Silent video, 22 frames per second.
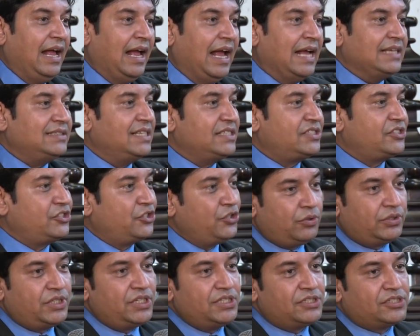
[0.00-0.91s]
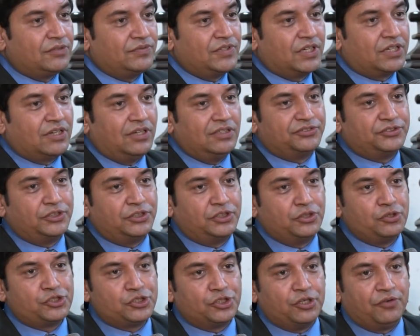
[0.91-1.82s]
As the students of the
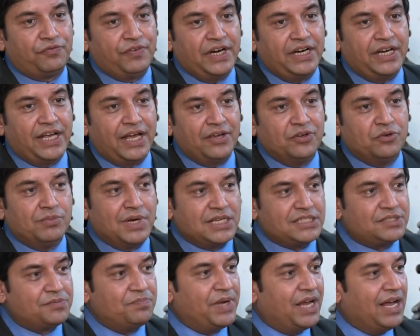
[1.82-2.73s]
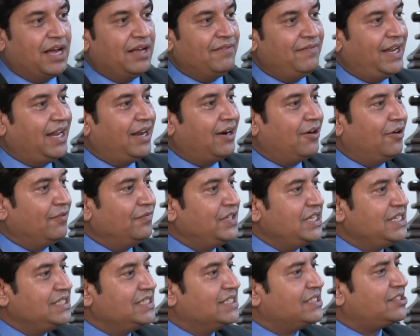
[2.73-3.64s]
Constitution of India, you must be aware
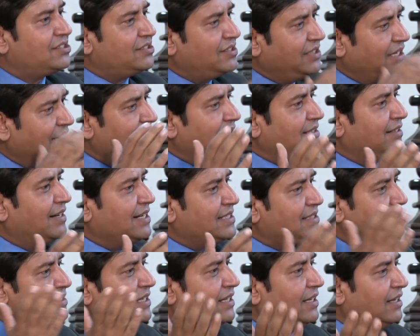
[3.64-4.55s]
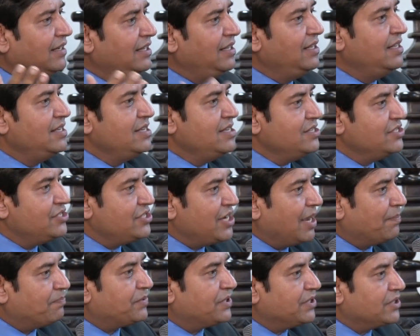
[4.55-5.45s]
of these interesting
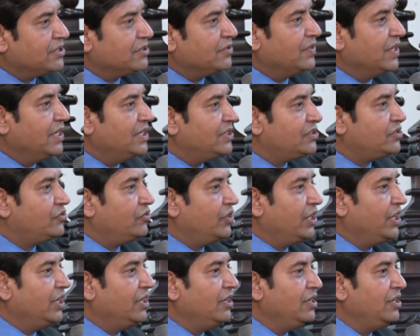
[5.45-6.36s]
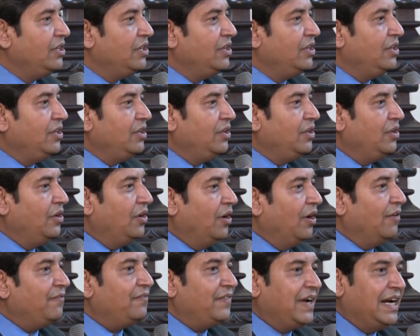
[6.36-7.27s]
chapters of the history
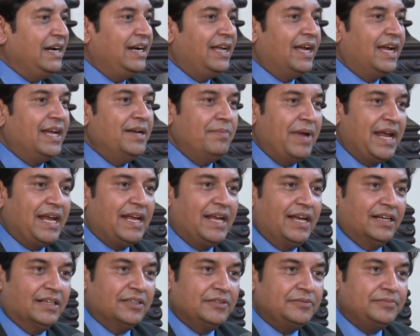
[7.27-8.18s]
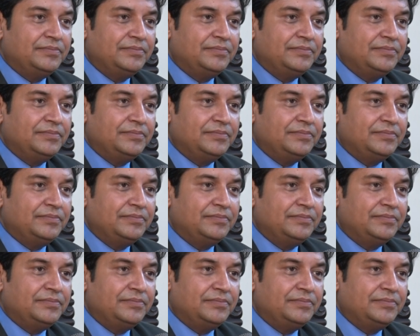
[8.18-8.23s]
of India in making.